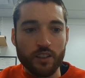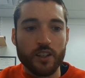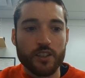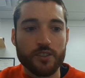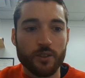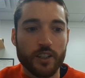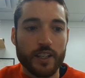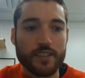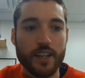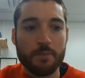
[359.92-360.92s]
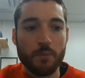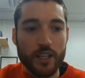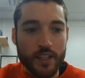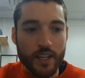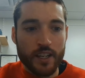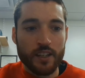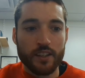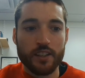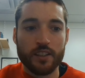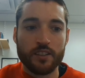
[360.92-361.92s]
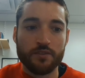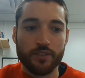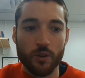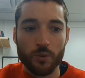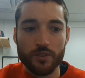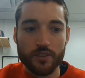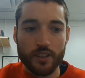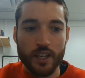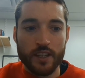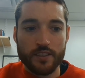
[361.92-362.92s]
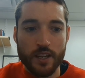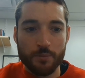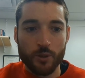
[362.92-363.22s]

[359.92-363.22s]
So like I said, Monday is volt and tempo